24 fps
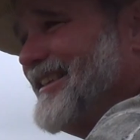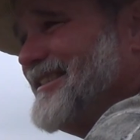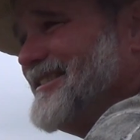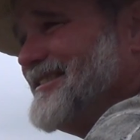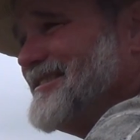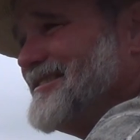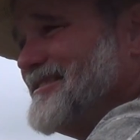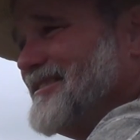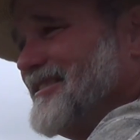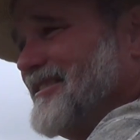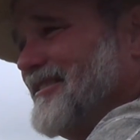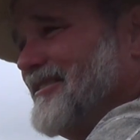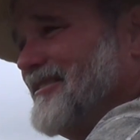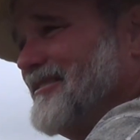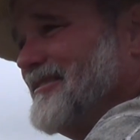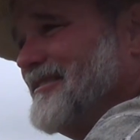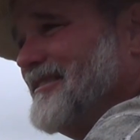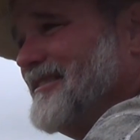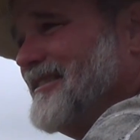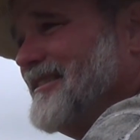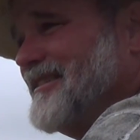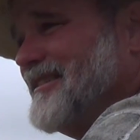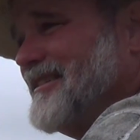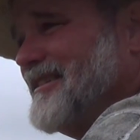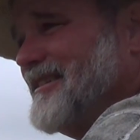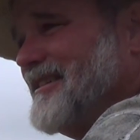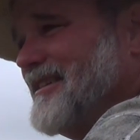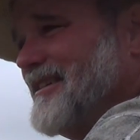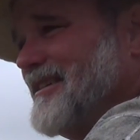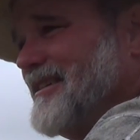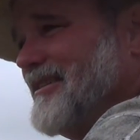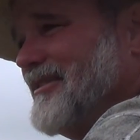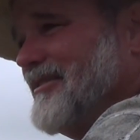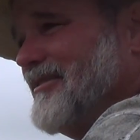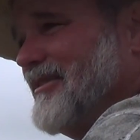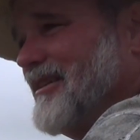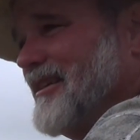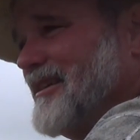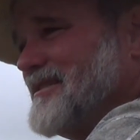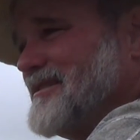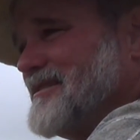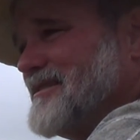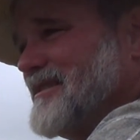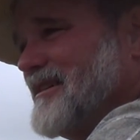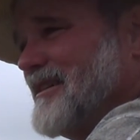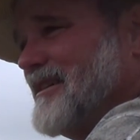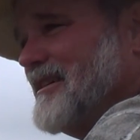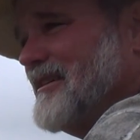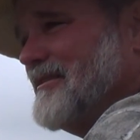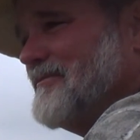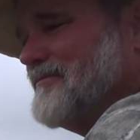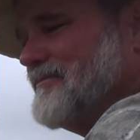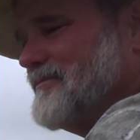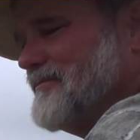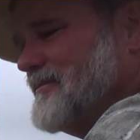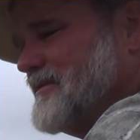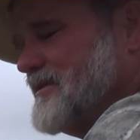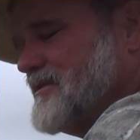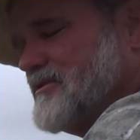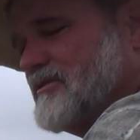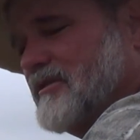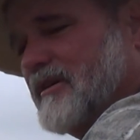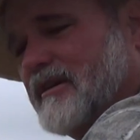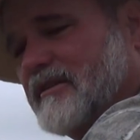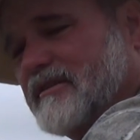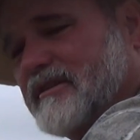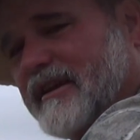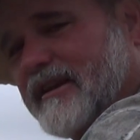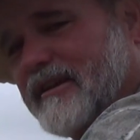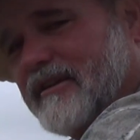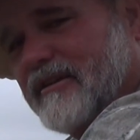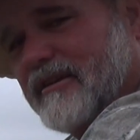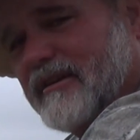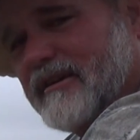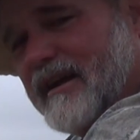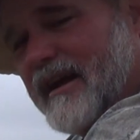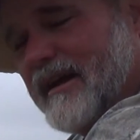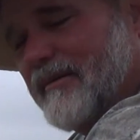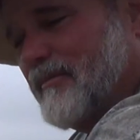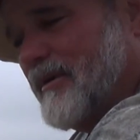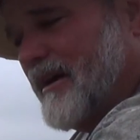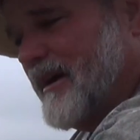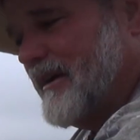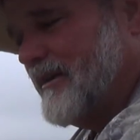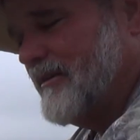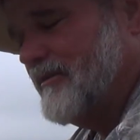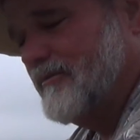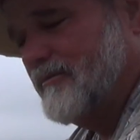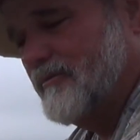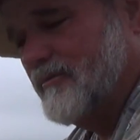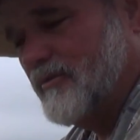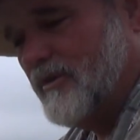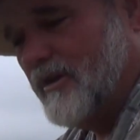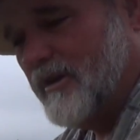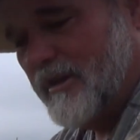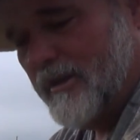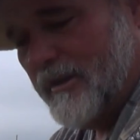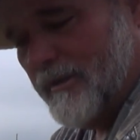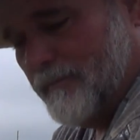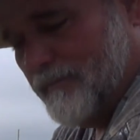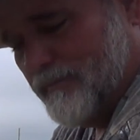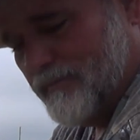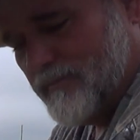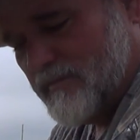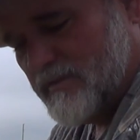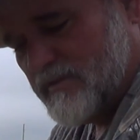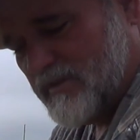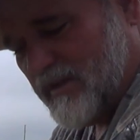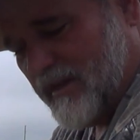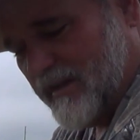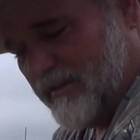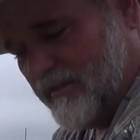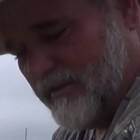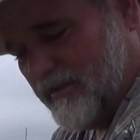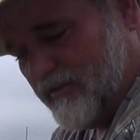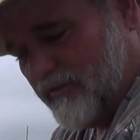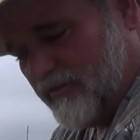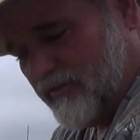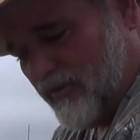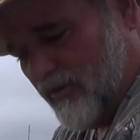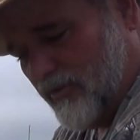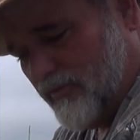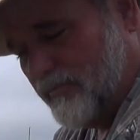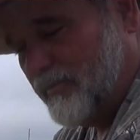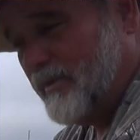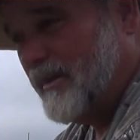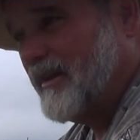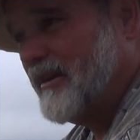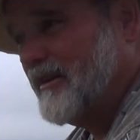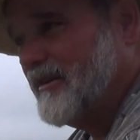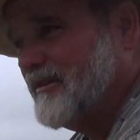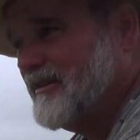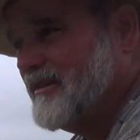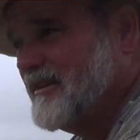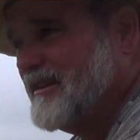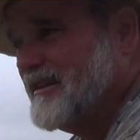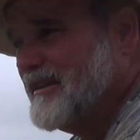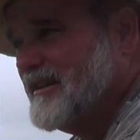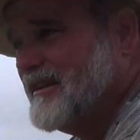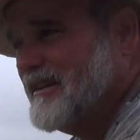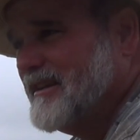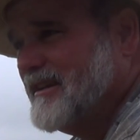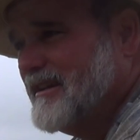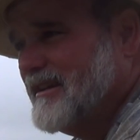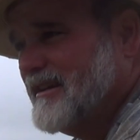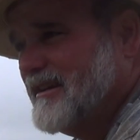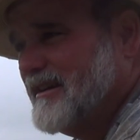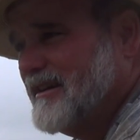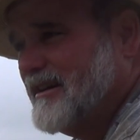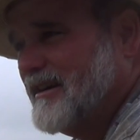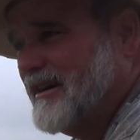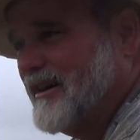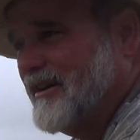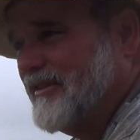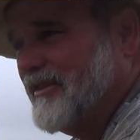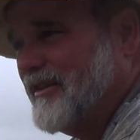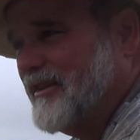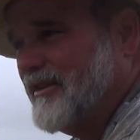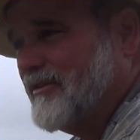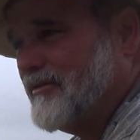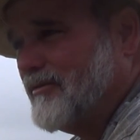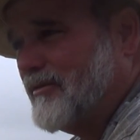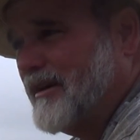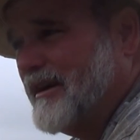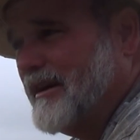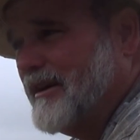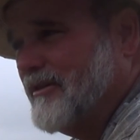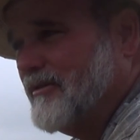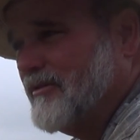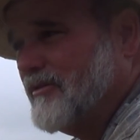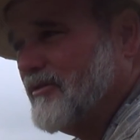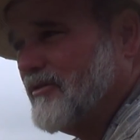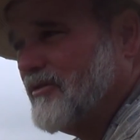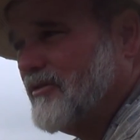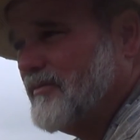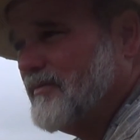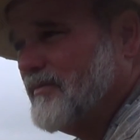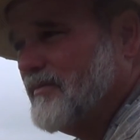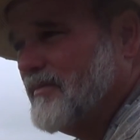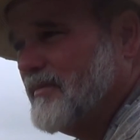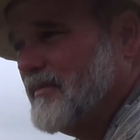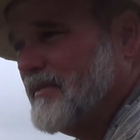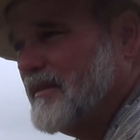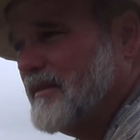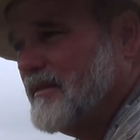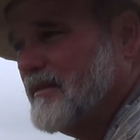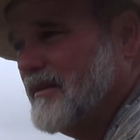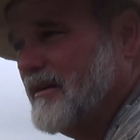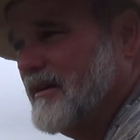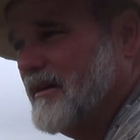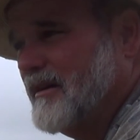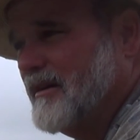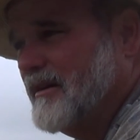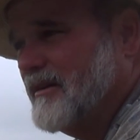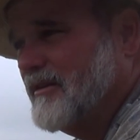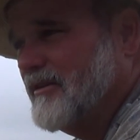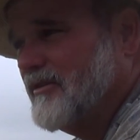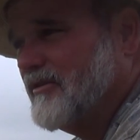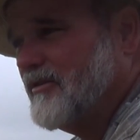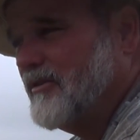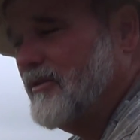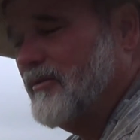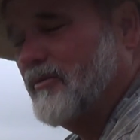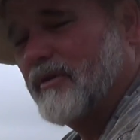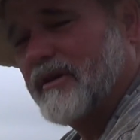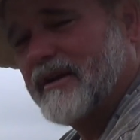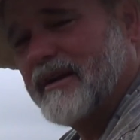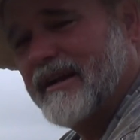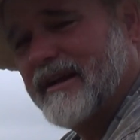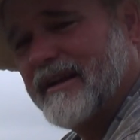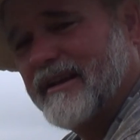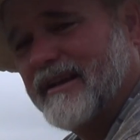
So let's go and take a look. I might sight this scope in on these rounds to see what kind